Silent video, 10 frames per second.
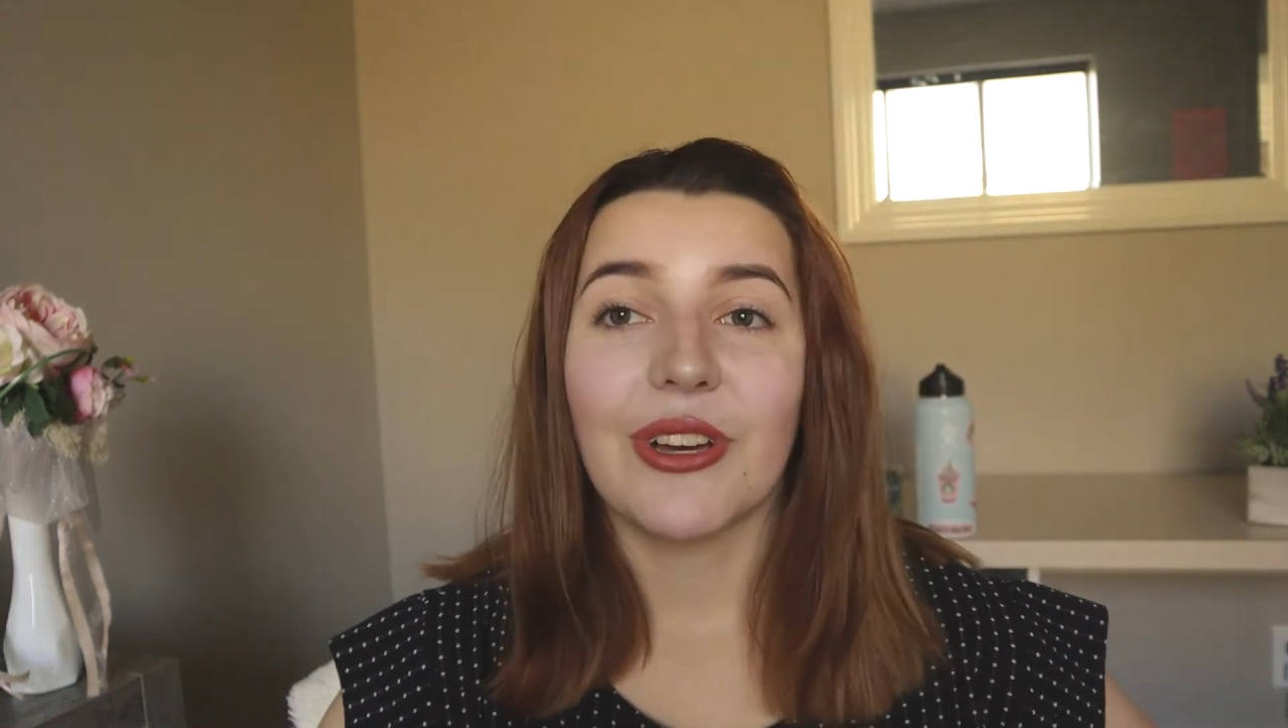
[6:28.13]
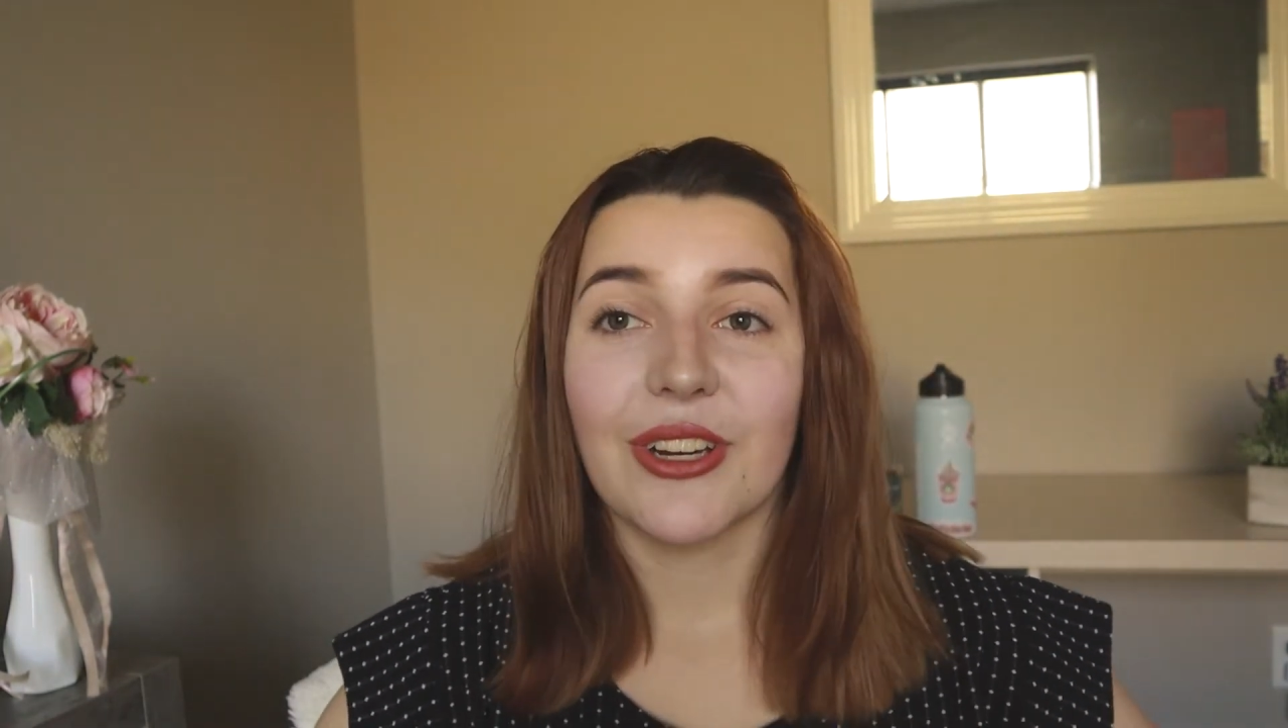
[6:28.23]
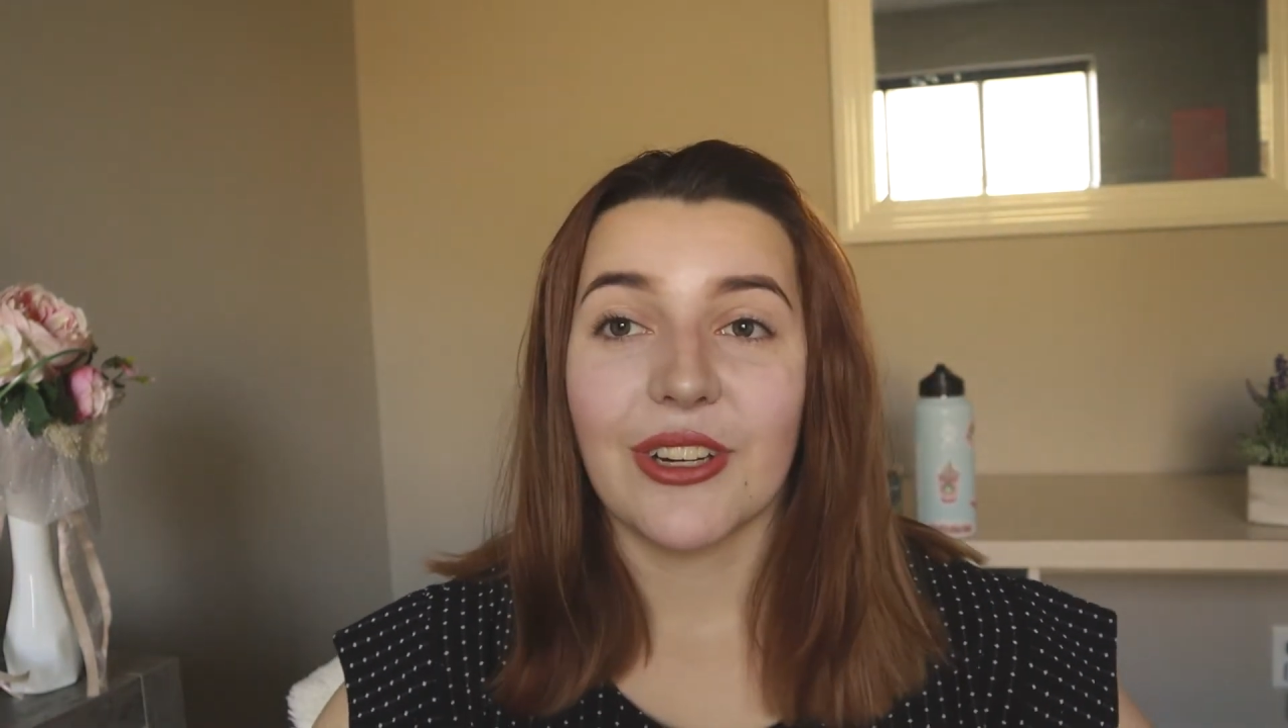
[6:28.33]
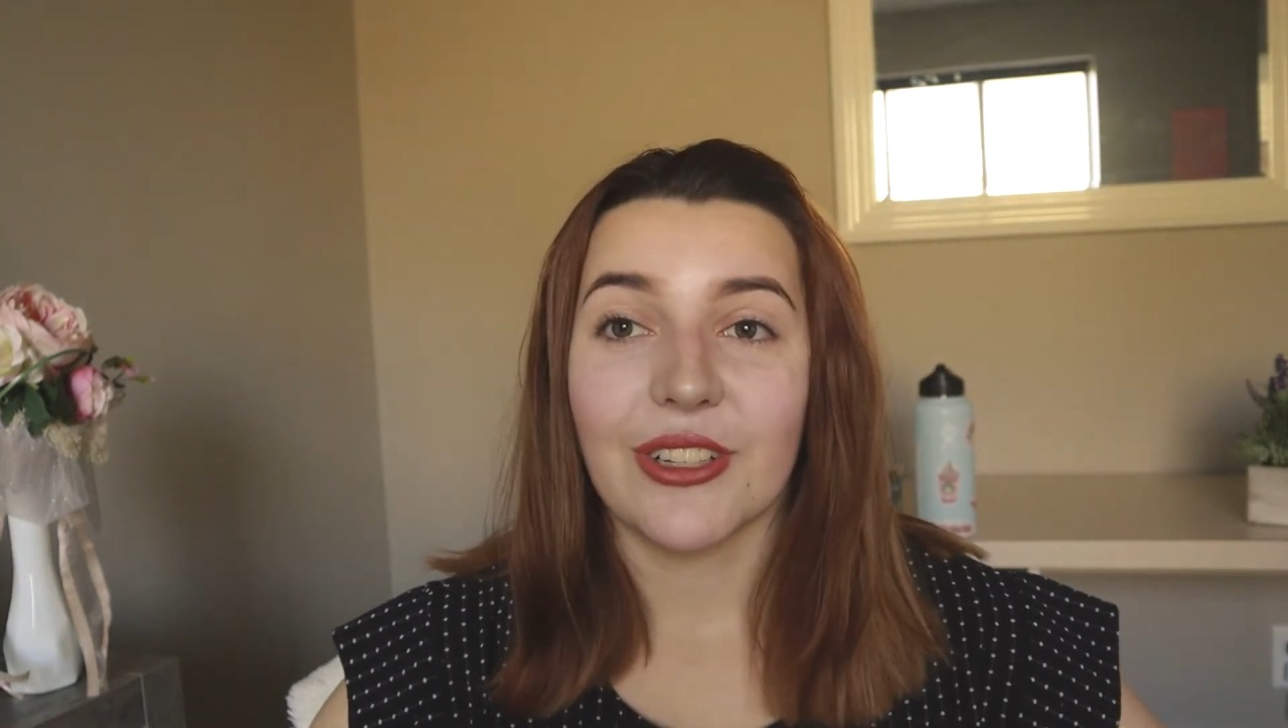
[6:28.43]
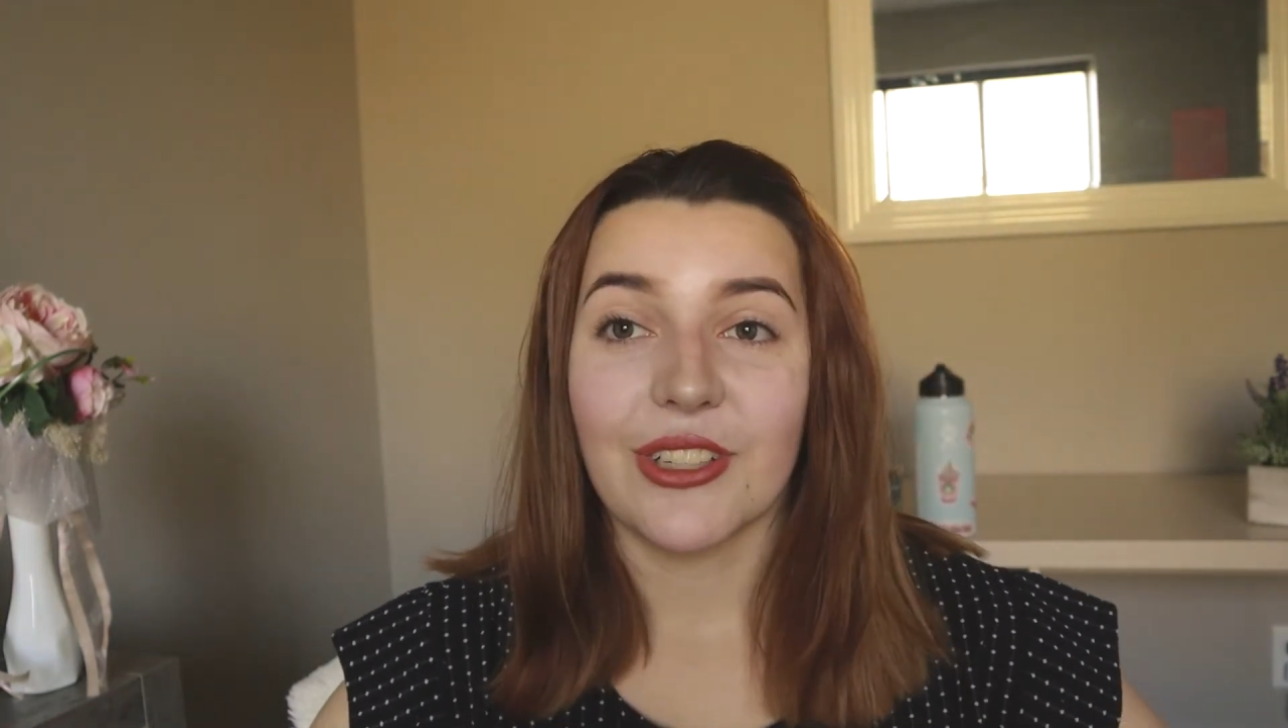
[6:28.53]

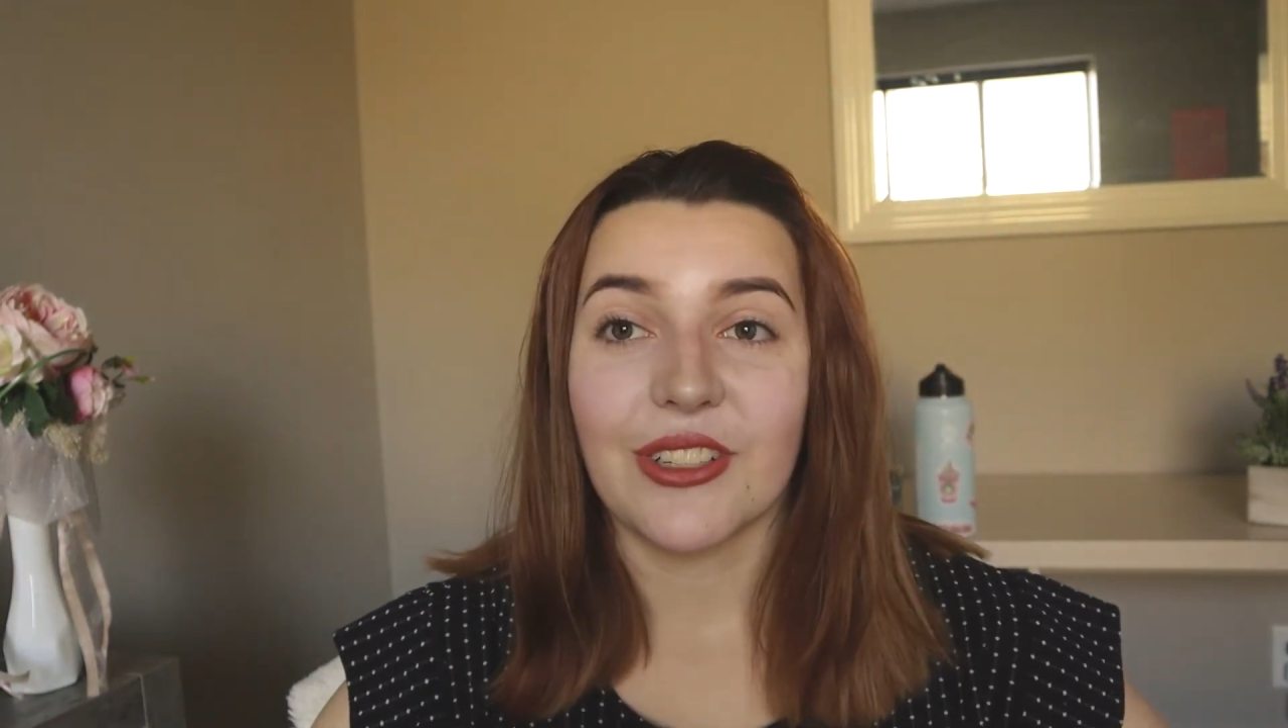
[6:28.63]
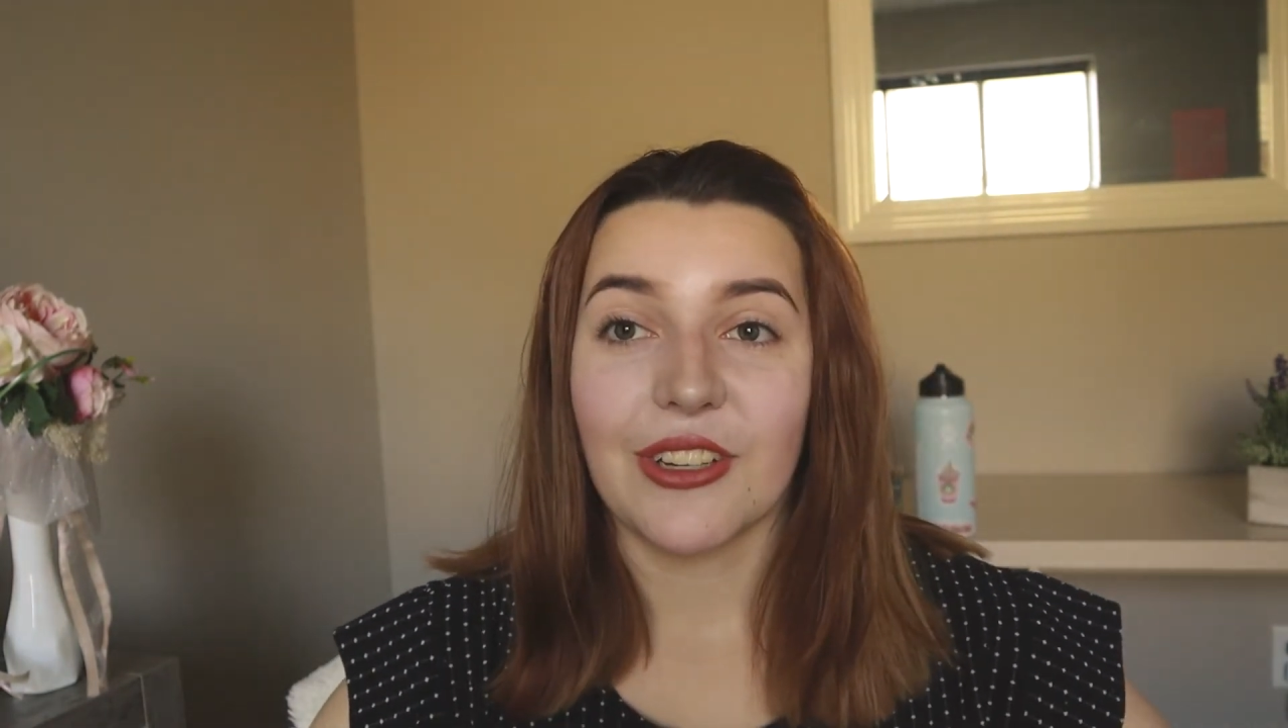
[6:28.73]
encouraging